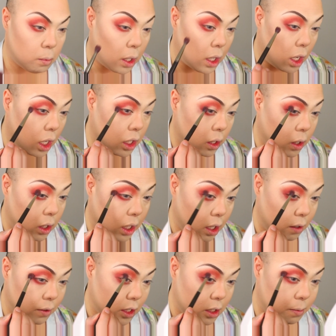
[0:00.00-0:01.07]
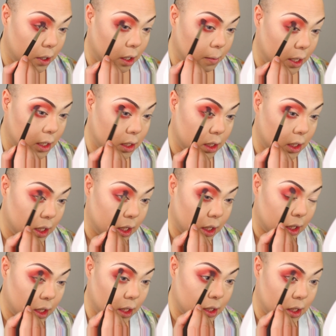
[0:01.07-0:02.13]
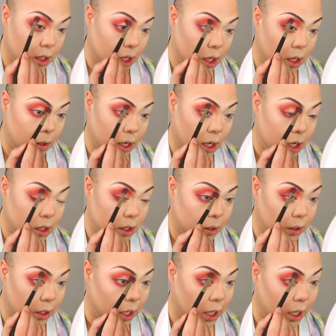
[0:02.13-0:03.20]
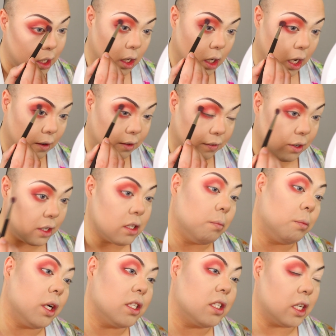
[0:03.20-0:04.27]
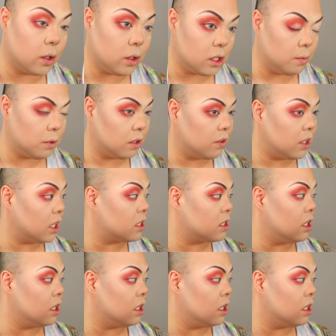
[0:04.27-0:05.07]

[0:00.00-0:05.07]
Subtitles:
But I don't have any spirit mastic, so I can't do that. I'll have to find some Pritt stick or something for next